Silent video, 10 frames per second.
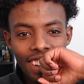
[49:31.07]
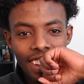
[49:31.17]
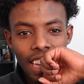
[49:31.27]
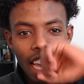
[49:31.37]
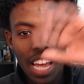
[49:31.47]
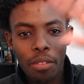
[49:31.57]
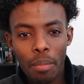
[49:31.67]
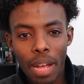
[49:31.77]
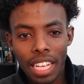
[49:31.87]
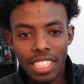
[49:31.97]
And we're
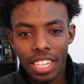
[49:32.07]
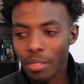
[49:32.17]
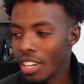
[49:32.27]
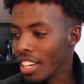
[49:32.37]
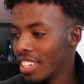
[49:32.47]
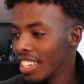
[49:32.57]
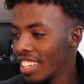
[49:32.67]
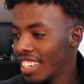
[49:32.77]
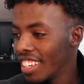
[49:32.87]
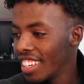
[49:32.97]
passing it. We're done.
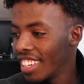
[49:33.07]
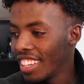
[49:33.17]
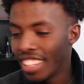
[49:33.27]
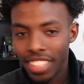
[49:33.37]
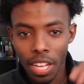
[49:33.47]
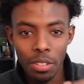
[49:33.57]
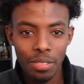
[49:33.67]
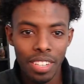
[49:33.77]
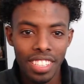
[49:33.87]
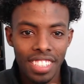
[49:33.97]
That was
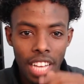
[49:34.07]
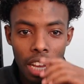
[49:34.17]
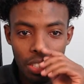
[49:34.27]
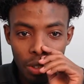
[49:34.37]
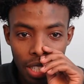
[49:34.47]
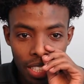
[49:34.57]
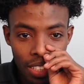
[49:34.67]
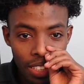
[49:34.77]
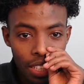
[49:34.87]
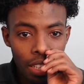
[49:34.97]
fun. I enjoyed it.
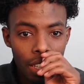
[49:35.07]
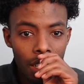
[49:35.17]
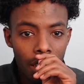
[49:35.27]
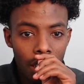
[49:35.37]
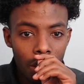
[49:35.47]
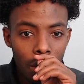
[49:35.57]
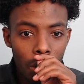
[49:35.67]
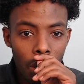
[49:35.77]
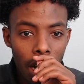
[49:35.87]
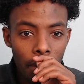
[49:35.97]
Little
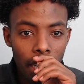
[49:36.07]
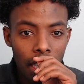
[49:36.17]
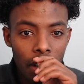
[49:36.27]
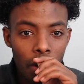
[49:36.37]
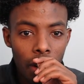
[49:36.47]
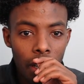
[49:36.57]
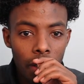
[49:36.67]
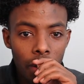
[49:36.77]
crack right there already.